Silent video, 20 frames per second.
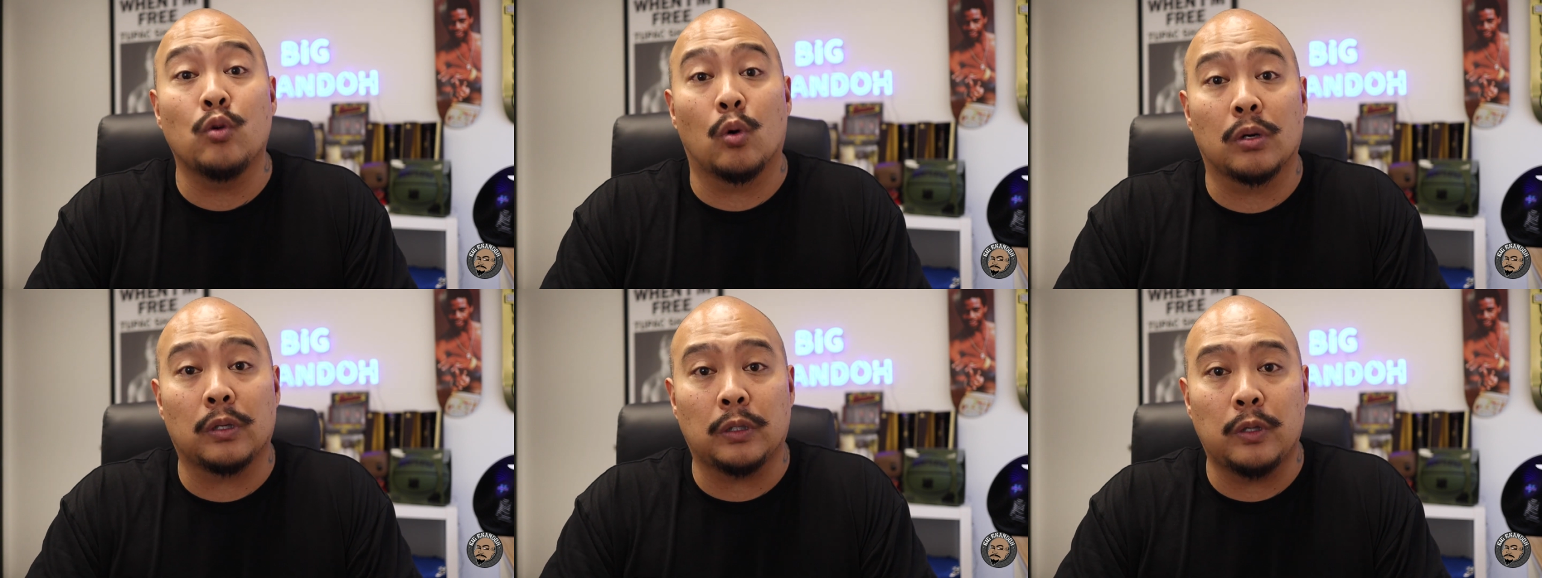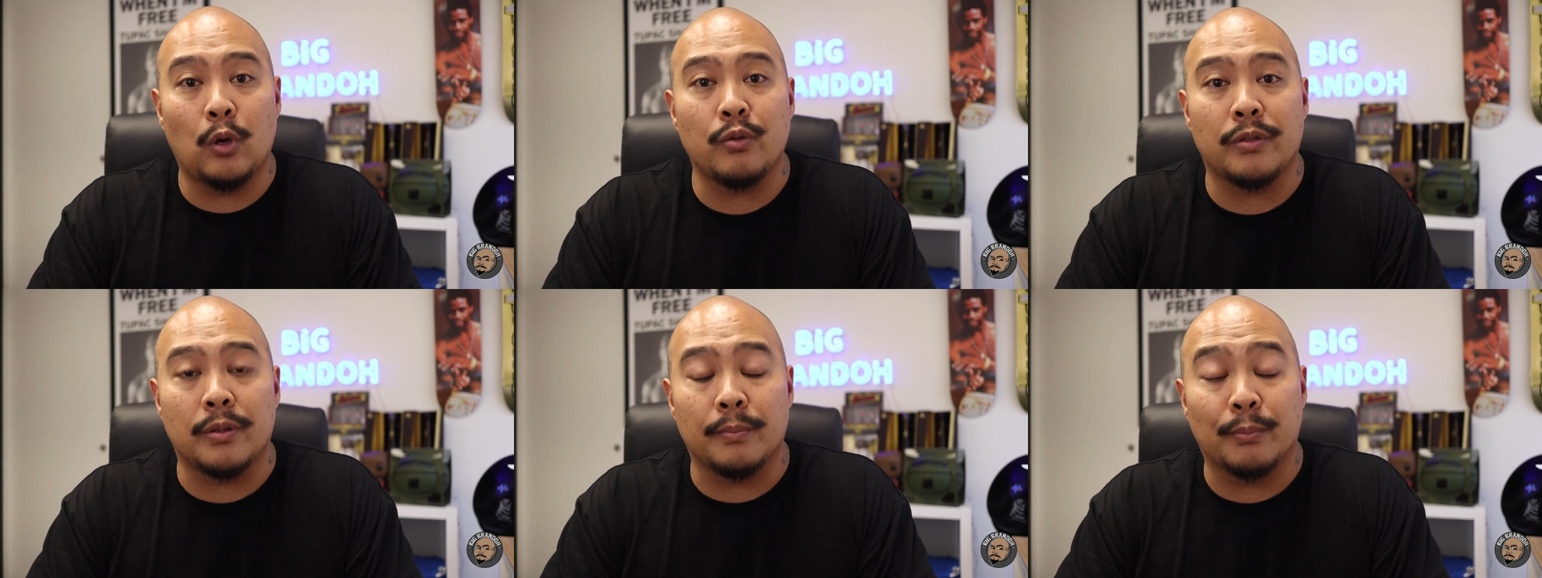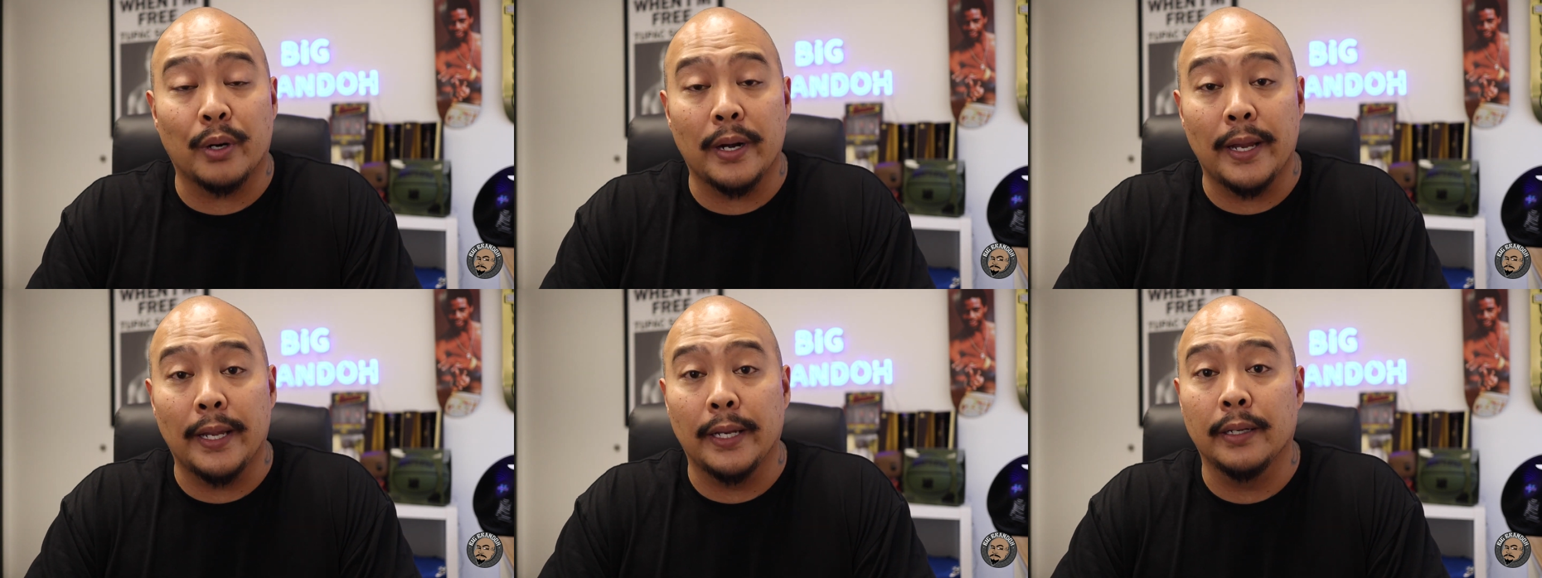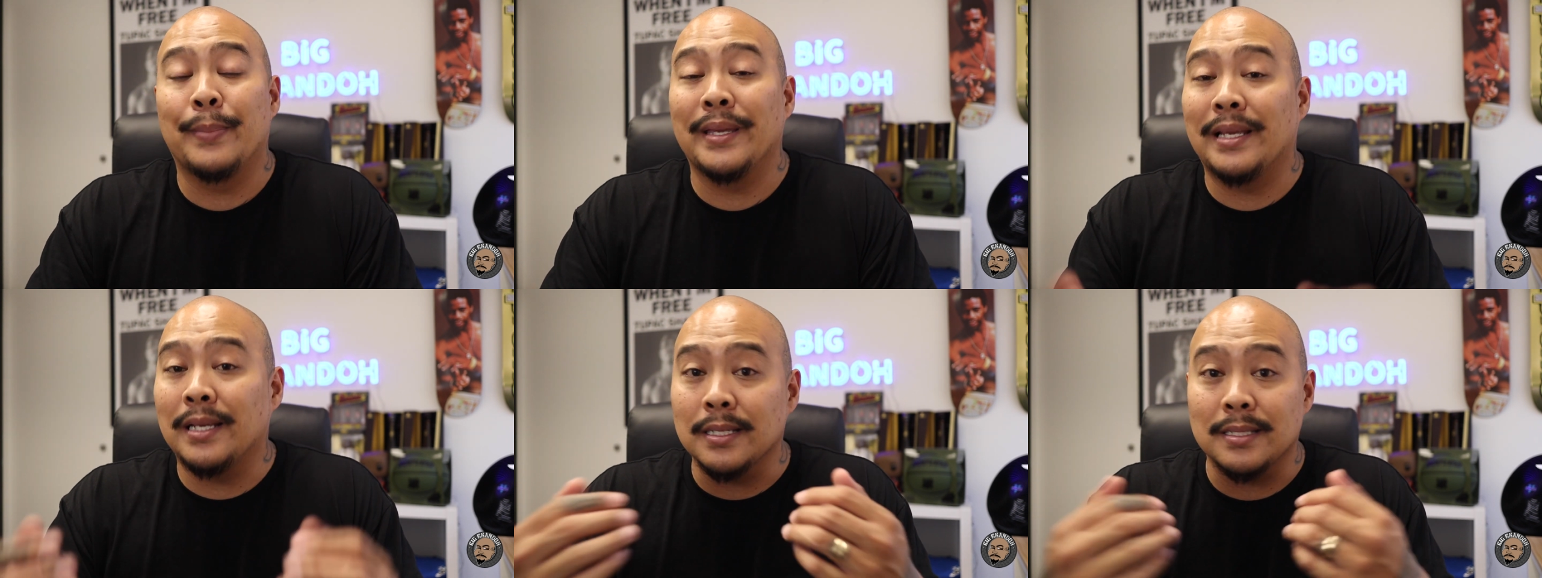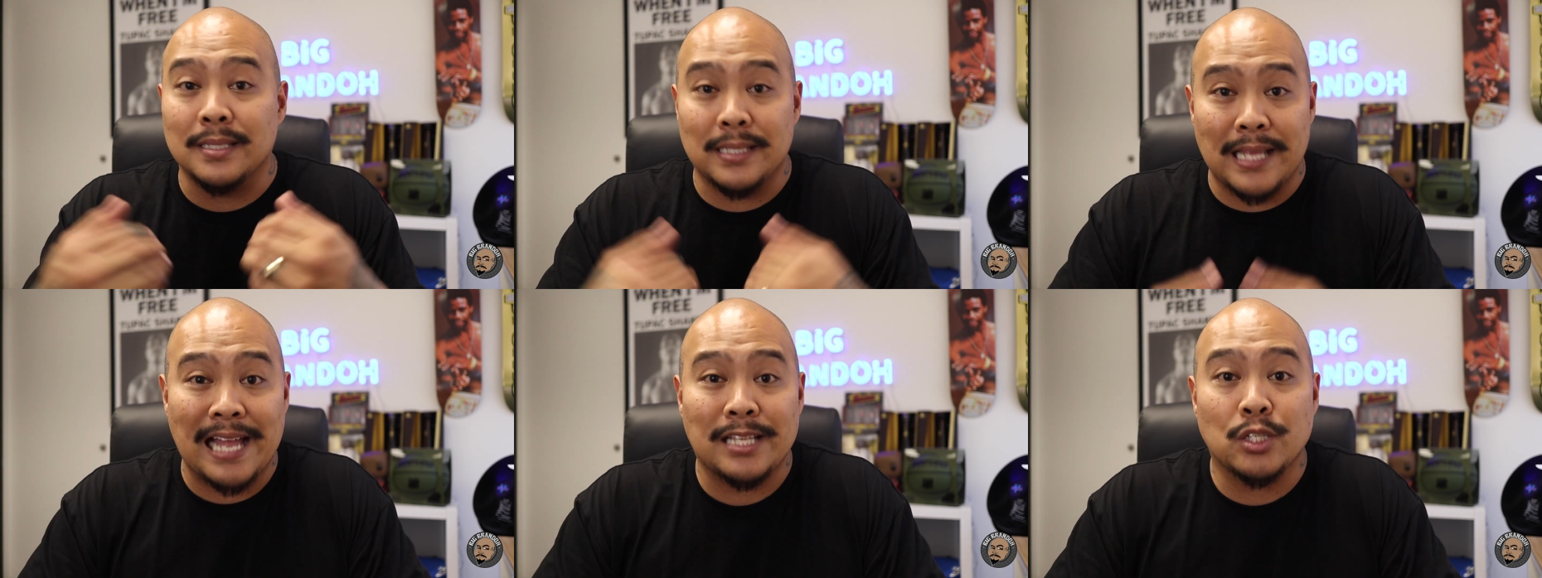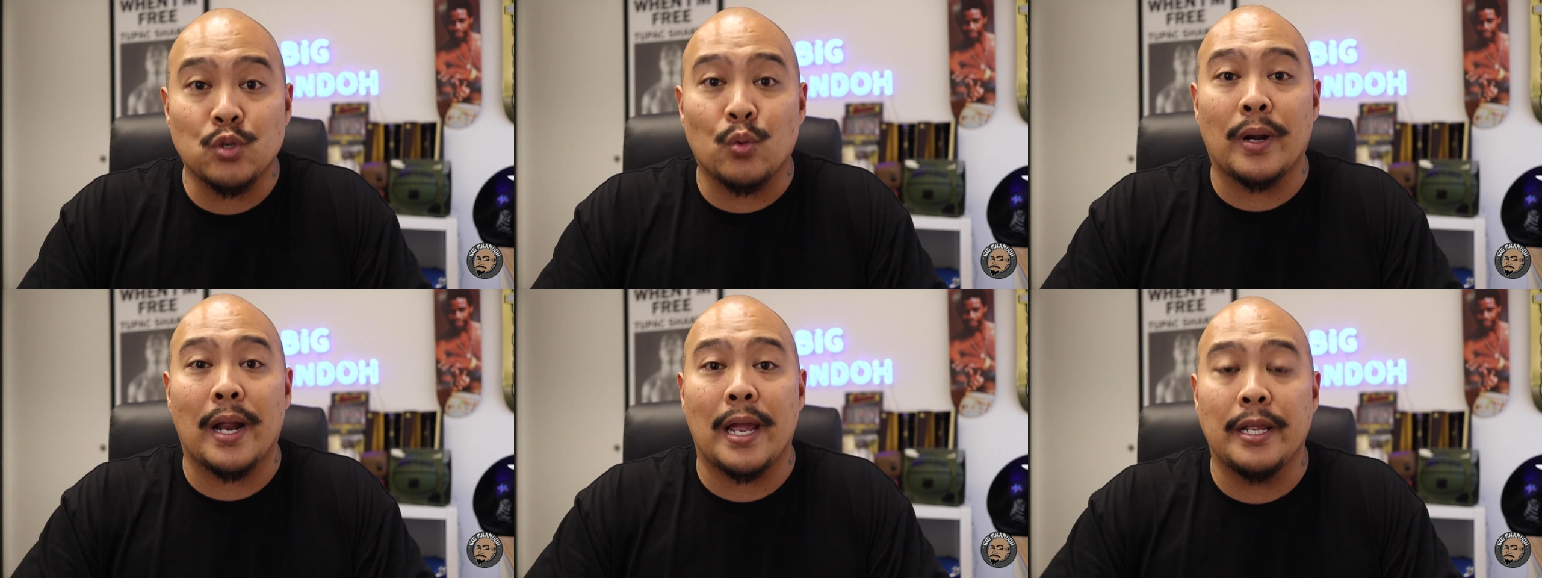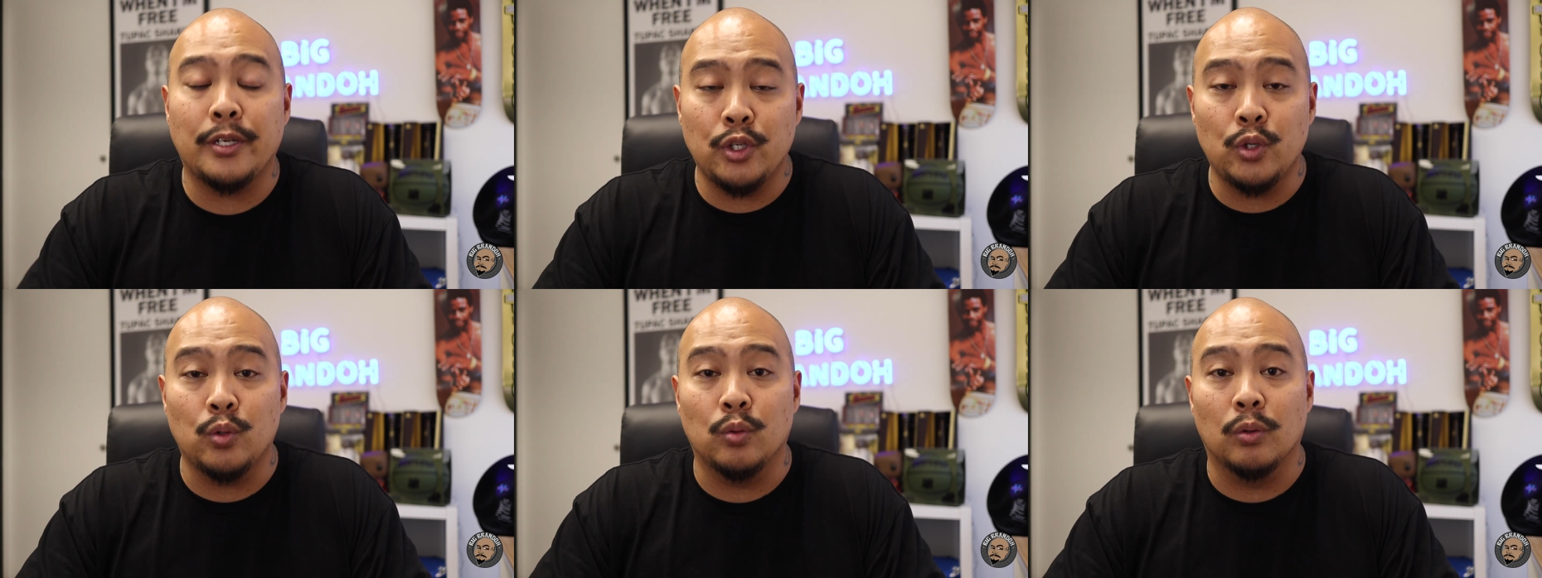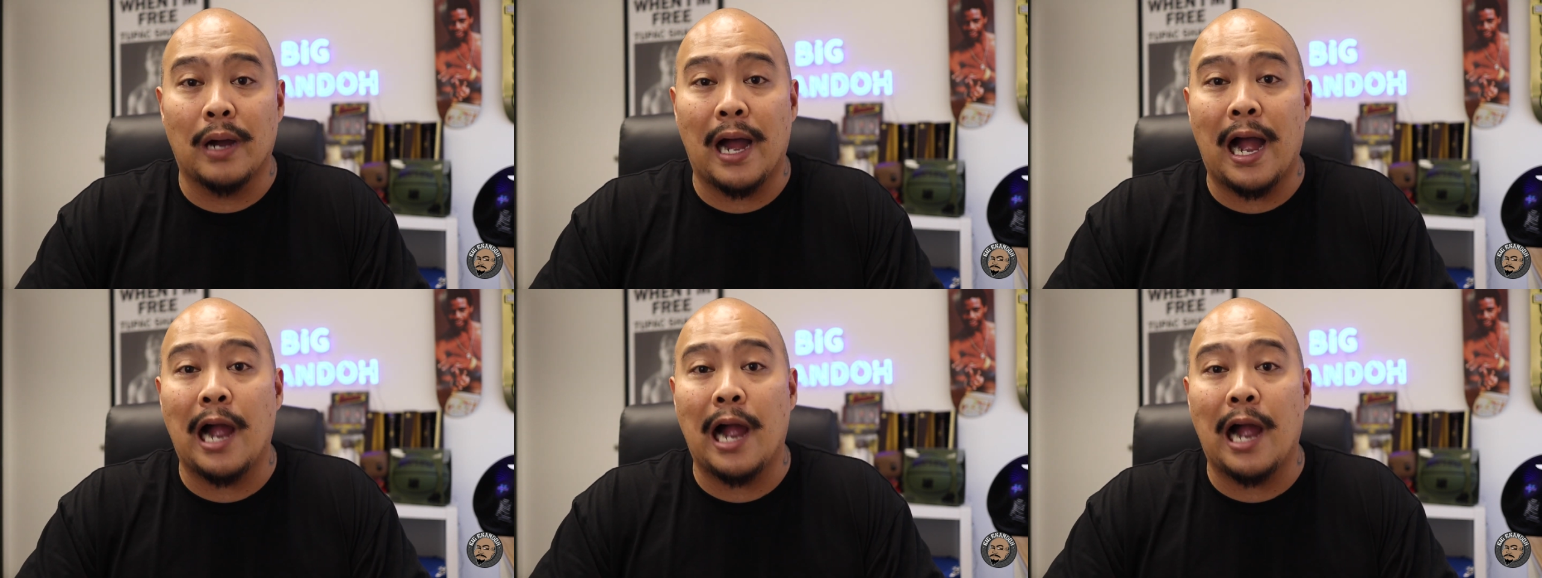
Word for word: your clothing brand, because that's what I do.